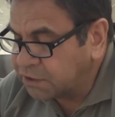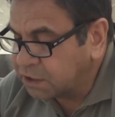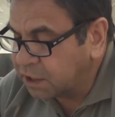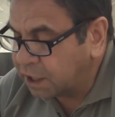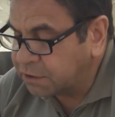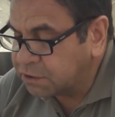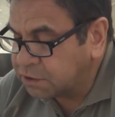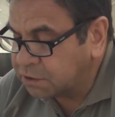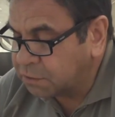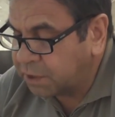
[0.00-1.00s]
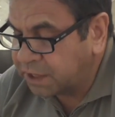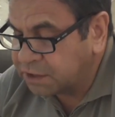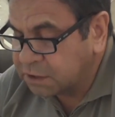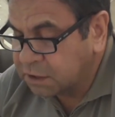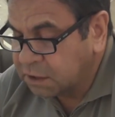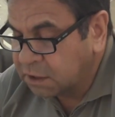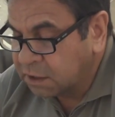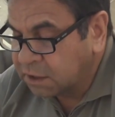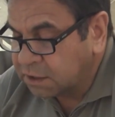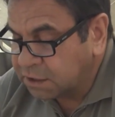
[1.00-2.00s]
east coast to the west.
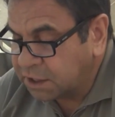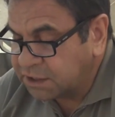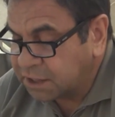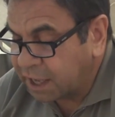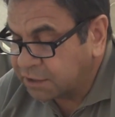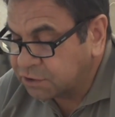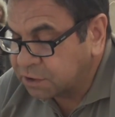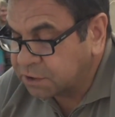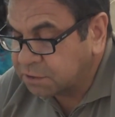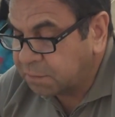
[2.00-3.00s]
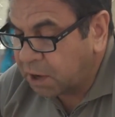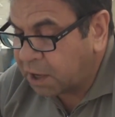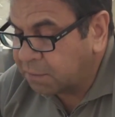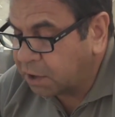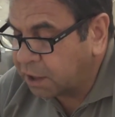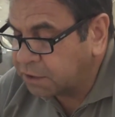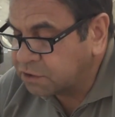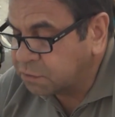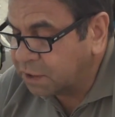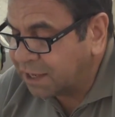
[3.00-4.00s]
These actions by
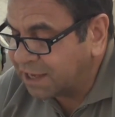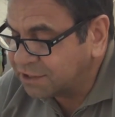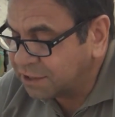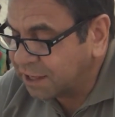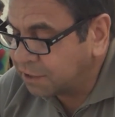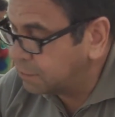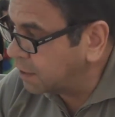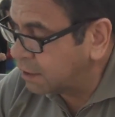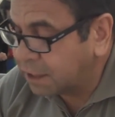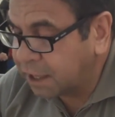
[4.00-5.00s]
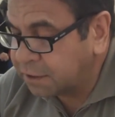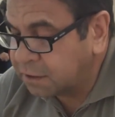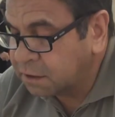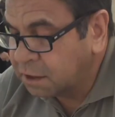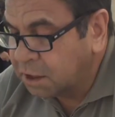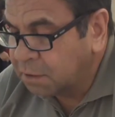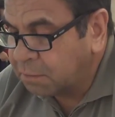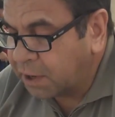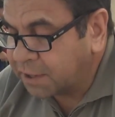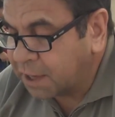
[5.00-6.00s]
miners were largely unregulated
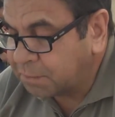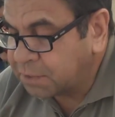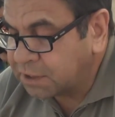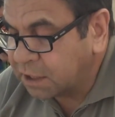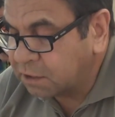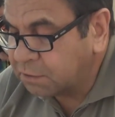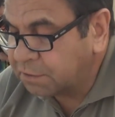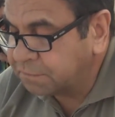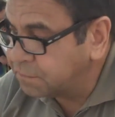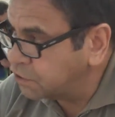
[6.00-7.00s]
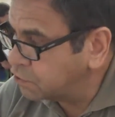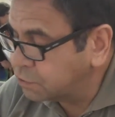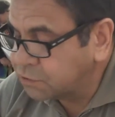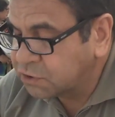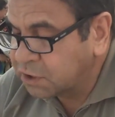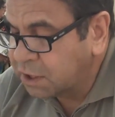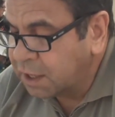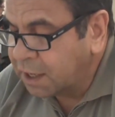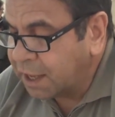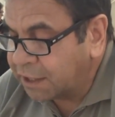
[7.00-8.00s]
by government and law officials
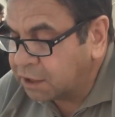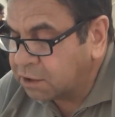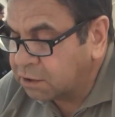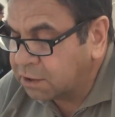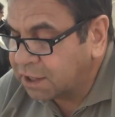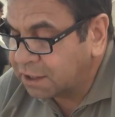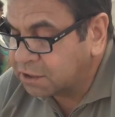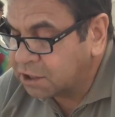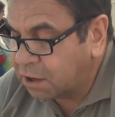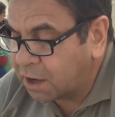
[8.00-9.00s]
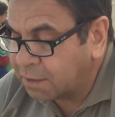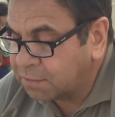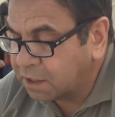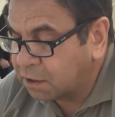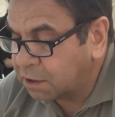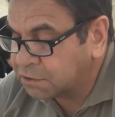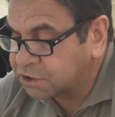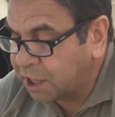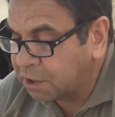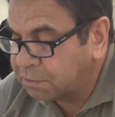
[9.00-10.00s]
and occurred at a time that
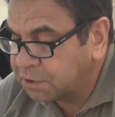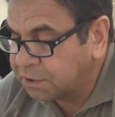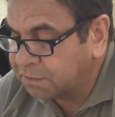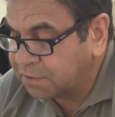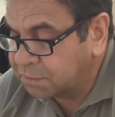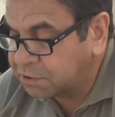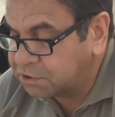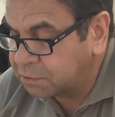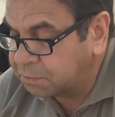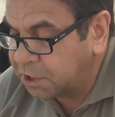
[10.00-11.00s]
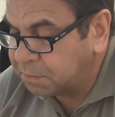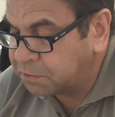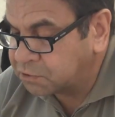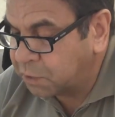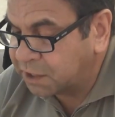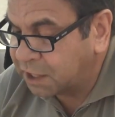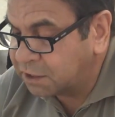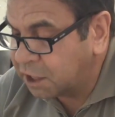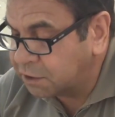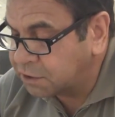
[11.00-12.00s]
wholesale murder of Aboriginal peoples went
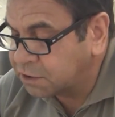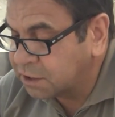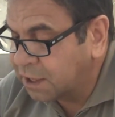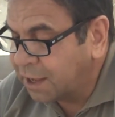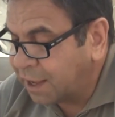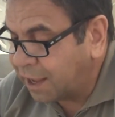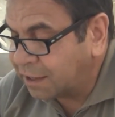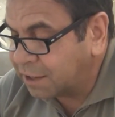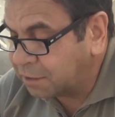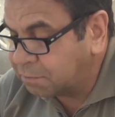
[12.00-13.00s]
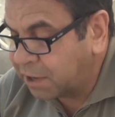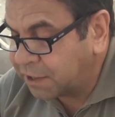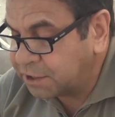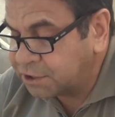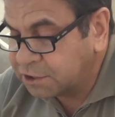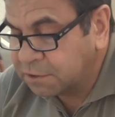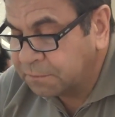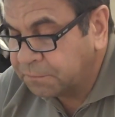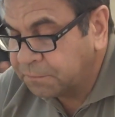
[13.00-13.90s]
unnoticed and unpunished.